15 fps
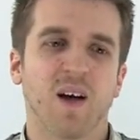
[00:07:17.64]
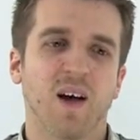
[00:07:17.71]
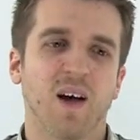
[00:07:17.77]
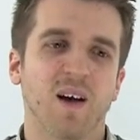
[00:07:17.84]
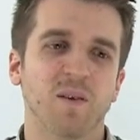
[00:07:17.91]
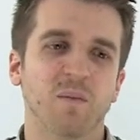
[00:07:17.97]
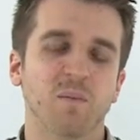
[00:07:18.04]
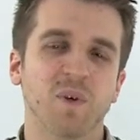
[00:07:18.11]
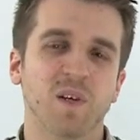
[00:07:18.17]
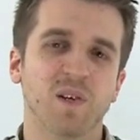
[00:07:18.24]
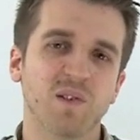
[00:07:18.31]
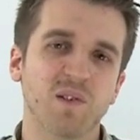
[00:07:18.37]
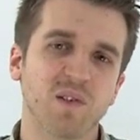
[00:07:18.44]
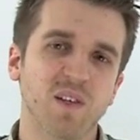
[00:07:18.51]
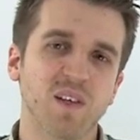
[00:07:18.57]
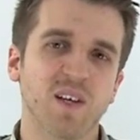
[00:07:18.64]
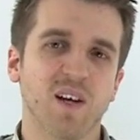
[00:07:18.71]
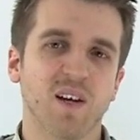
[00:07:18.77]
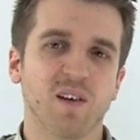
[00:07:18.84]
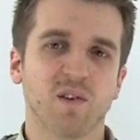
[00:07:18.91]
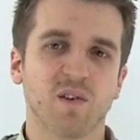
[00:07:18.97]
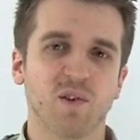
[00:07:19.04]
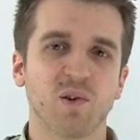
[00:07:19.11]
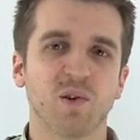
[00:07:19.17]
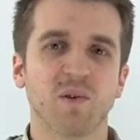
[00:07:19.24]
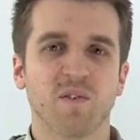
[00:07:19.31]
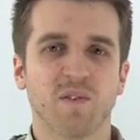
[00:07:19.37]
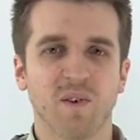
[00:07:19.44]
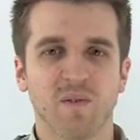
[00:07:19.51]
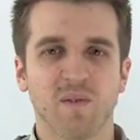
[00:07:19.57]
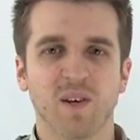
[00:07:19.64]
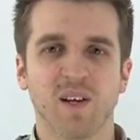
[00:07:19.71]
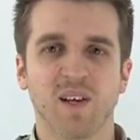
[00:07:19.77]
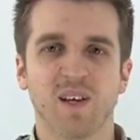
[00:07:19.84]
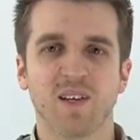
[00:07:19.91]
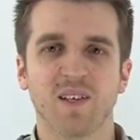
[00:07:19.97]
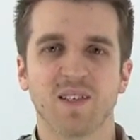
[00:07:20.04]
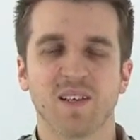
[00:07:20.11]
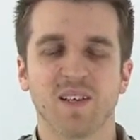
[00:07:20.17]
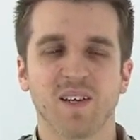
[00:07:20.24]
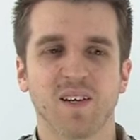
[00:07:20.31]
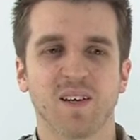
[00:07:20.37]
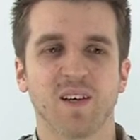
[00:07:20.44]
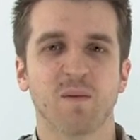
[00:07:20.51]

And because you can get caught for it really easily,